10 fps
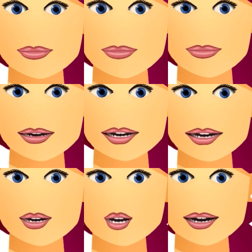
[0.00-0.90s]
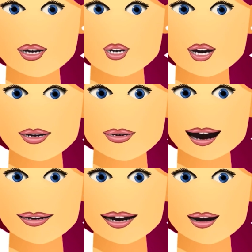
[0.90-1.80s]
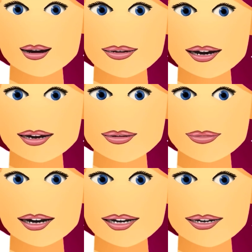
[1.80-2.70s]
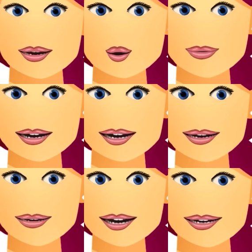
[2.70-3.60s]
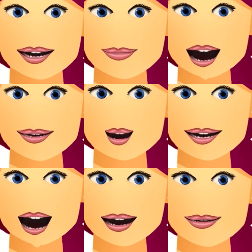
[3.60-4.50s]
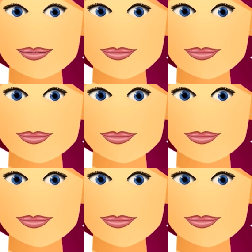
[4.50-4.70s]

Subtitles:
This is an example where the letter vav is pronounced as the vowel O.